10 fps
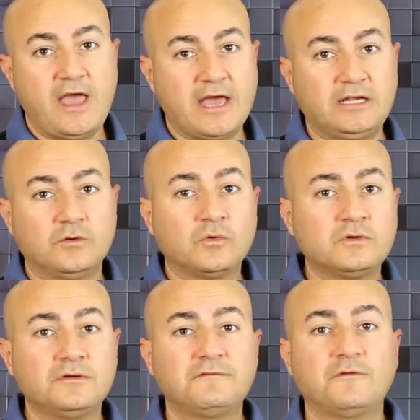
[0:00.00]
And in
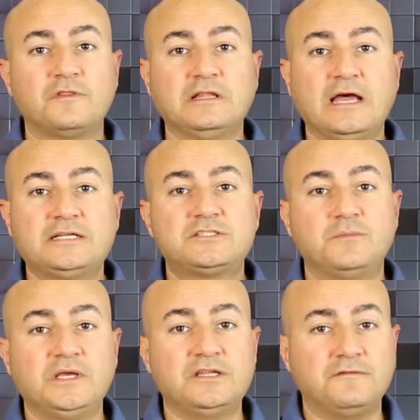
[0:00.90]
order for the light to
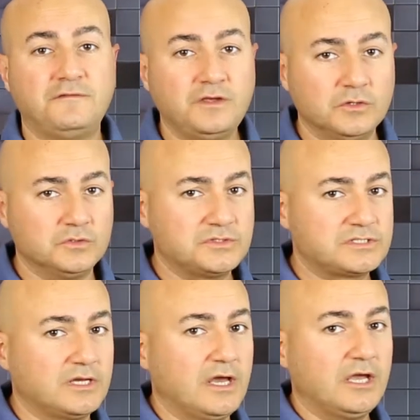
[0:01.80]
be
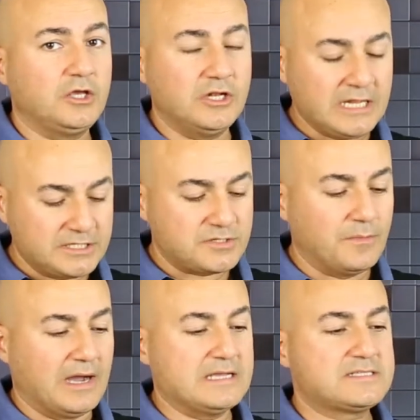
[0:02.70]
diffused, you need to
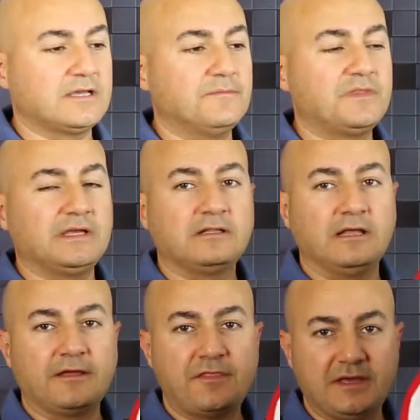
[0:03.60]
buy something
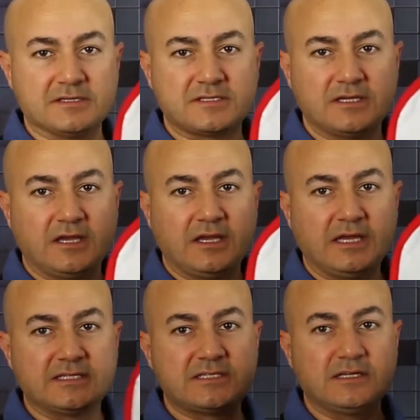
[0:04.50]
like this.
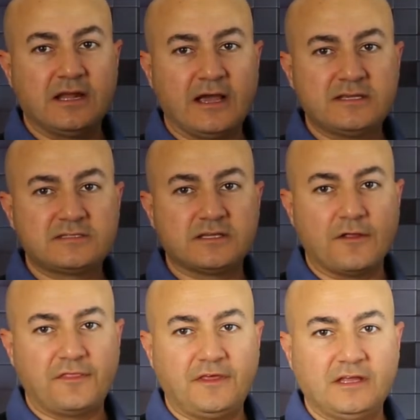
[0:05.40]
It's a nice,
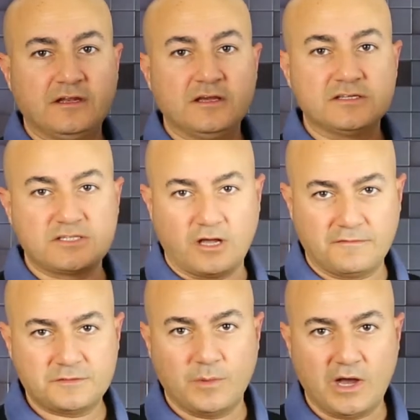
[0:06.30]
thin
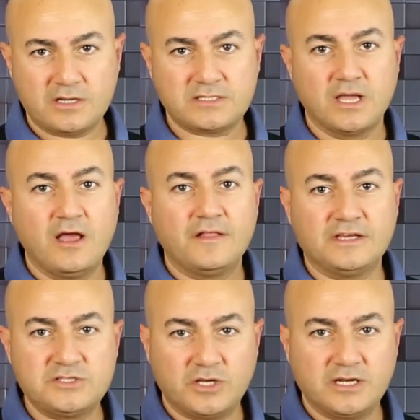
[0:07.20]
softbox
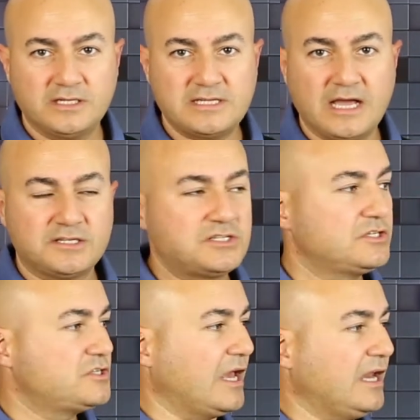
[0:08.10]
that you can
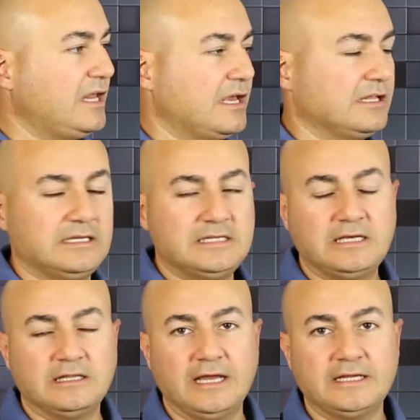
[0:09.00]
attach to any
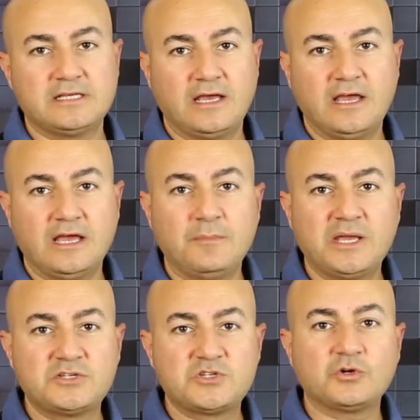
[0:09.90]
LED light and
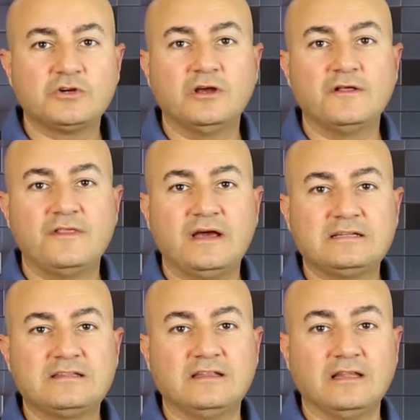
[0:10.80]
make sure
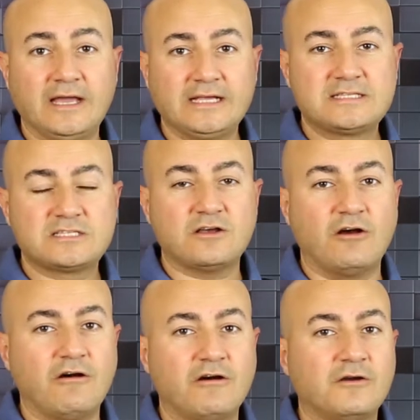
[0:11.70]
that the lights
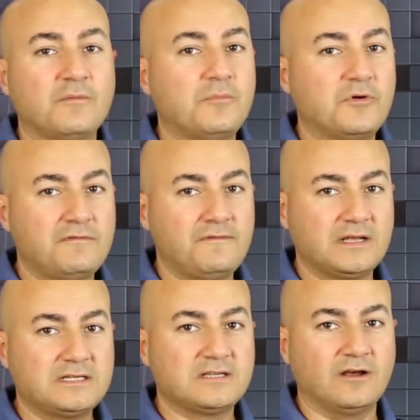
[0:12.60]
are
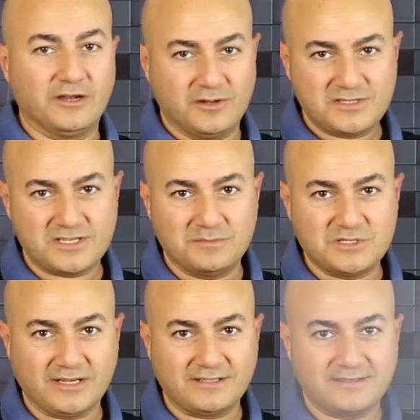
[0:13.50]
perfect on your
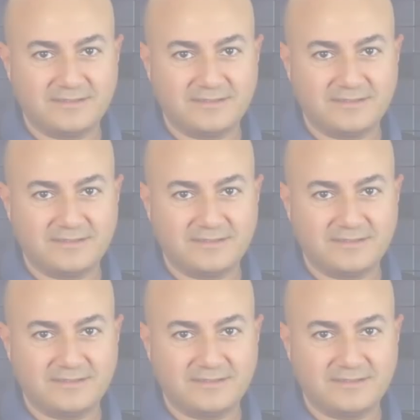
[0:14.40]
subject.